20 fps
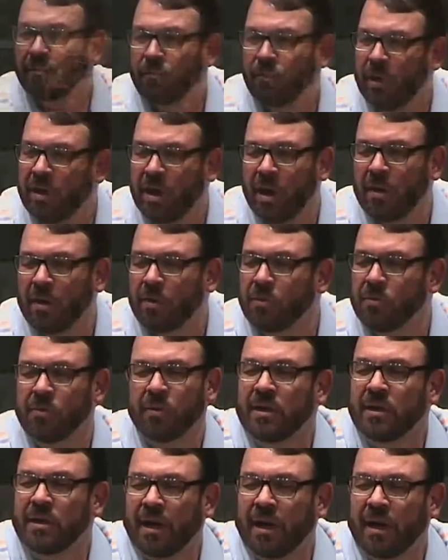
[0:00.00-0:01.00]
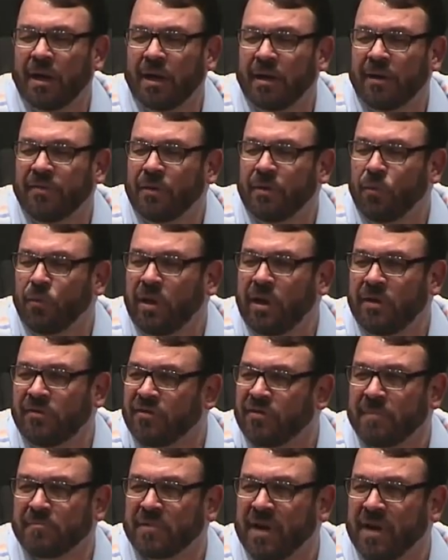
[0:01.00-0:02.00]
we know that we
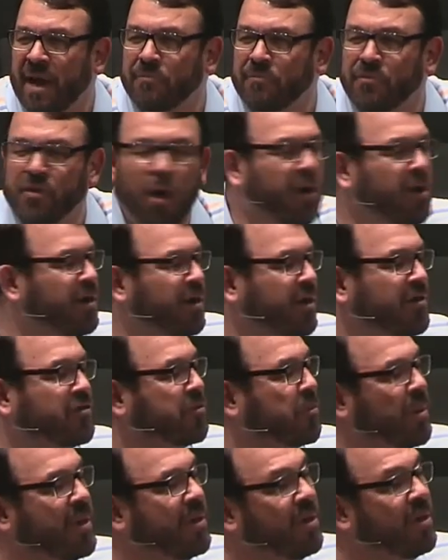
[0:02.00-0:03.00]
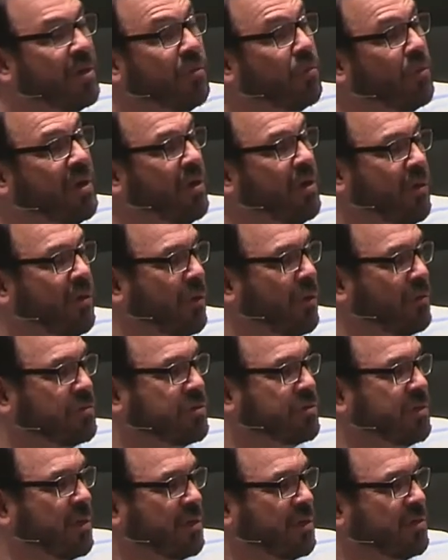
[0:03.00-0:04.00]
sometimes are disciplined and we do go
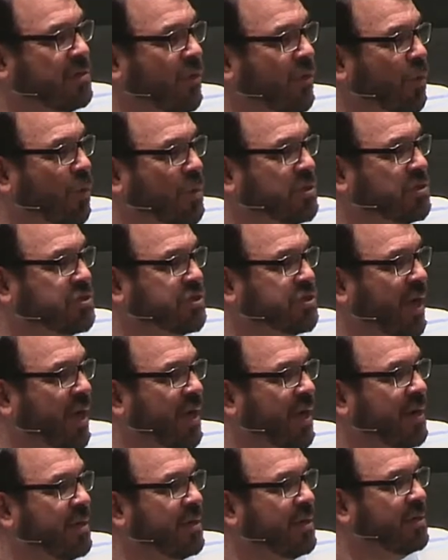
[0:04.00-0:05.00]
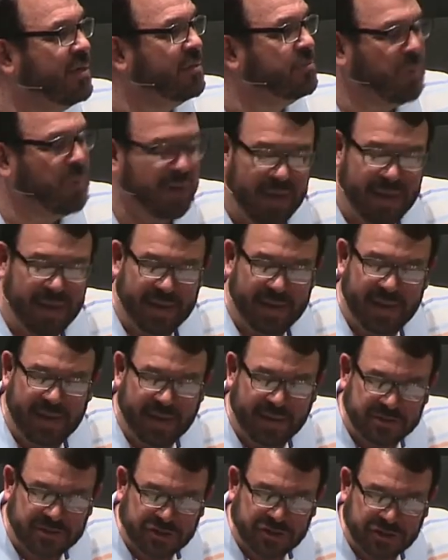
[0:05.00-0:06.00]
to the woodshed. But in
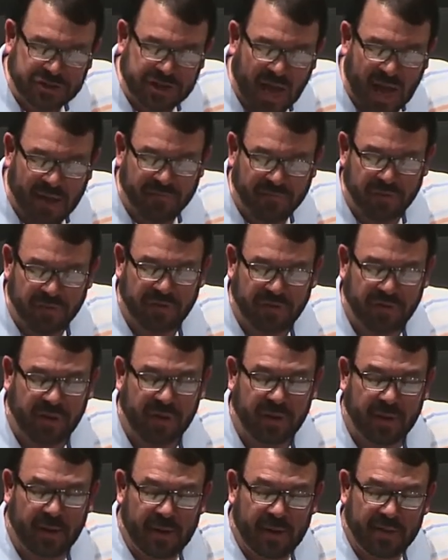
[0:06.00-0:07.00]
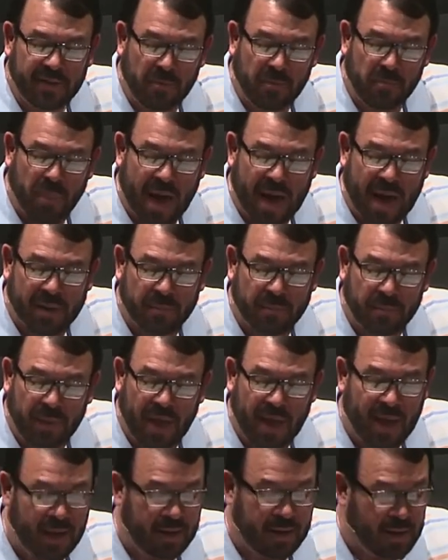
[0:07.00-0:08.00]
His sovereignty, the bottom
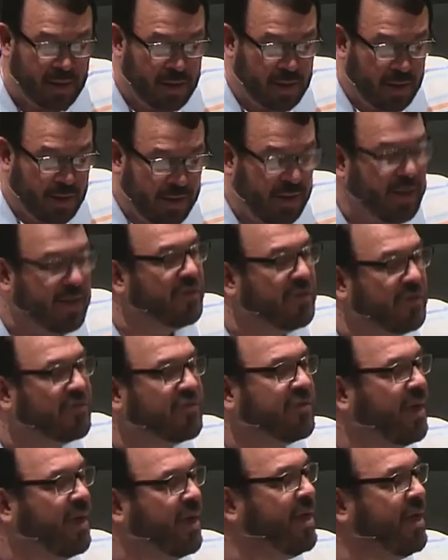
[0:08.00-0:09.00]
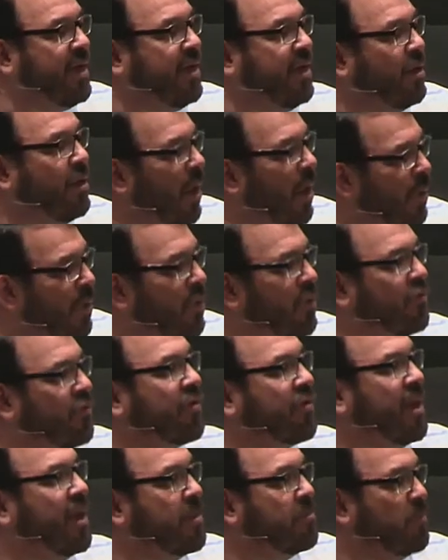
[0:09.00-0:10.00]
line is He
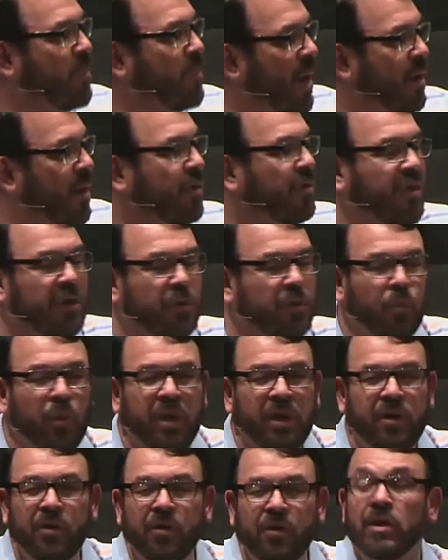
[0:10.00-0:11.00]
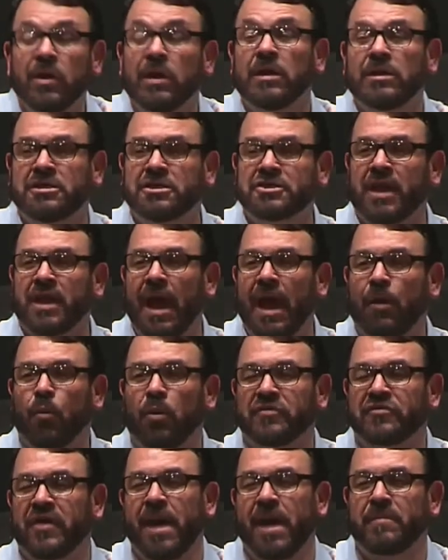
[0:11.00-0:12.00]
knows better than we do. Just like
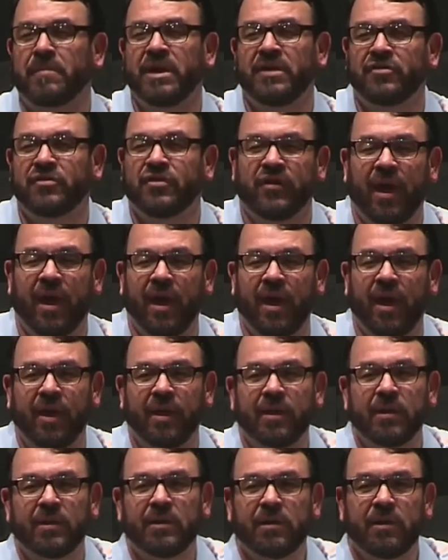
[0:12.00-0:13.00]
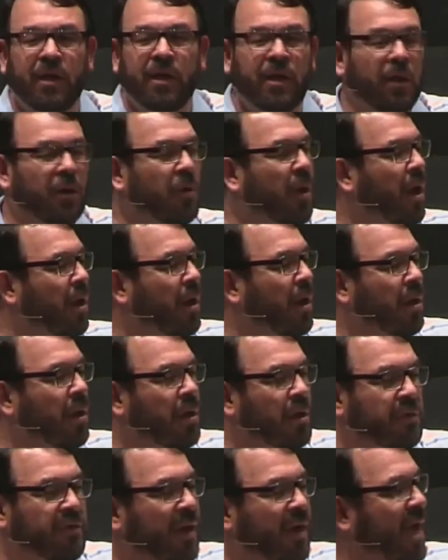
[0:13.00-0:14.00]
what's happening today. You know,
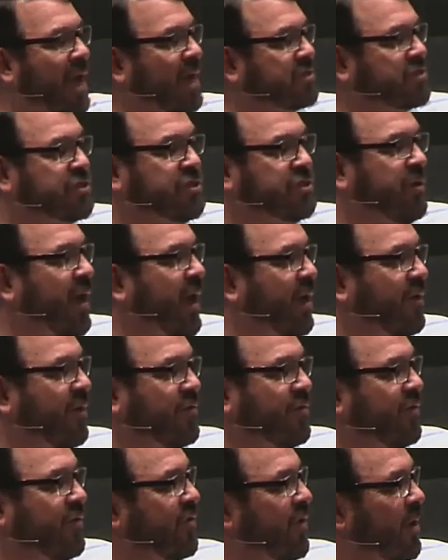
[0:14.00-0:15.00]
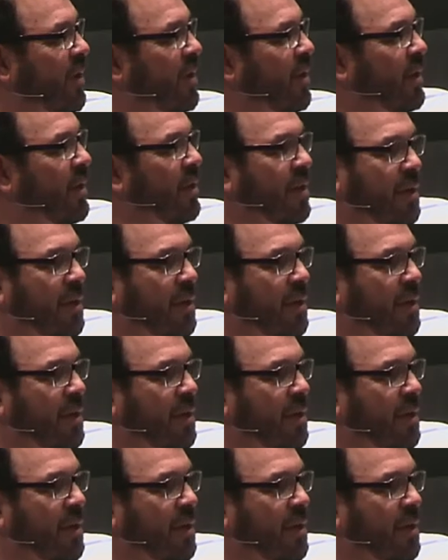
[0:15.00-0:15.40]
all the last 2 days they said,